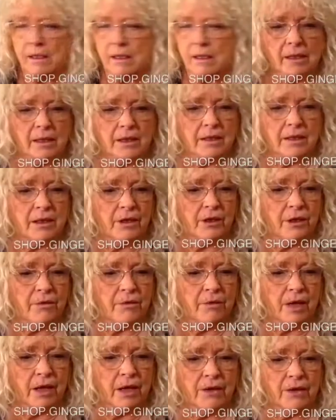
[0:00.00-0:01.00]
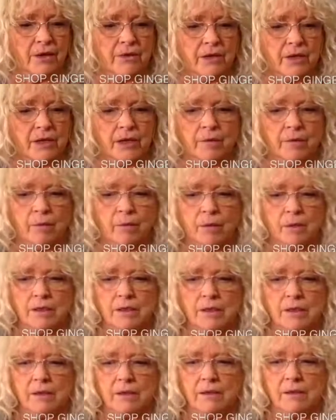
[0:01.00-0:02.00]
is to do with energy. And
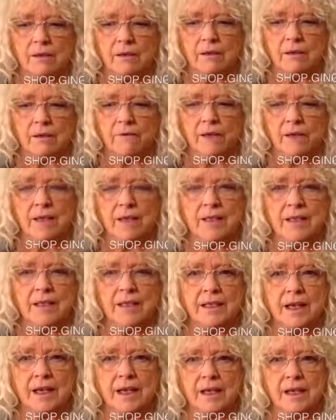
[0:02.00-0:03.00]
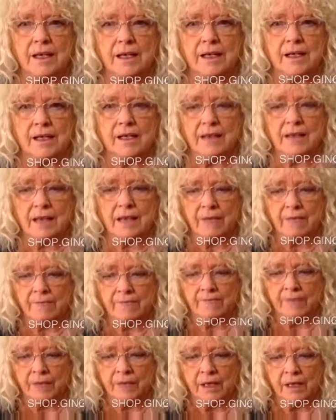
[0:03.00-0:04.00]
what's fascinating is that
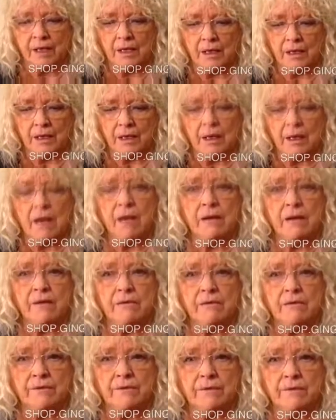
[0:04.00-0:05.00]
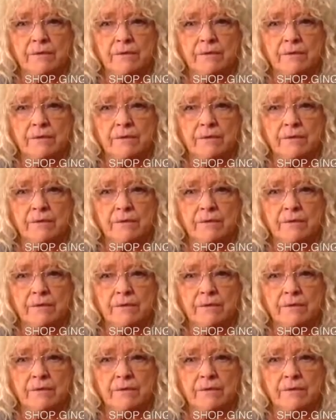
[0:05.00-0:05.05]
love,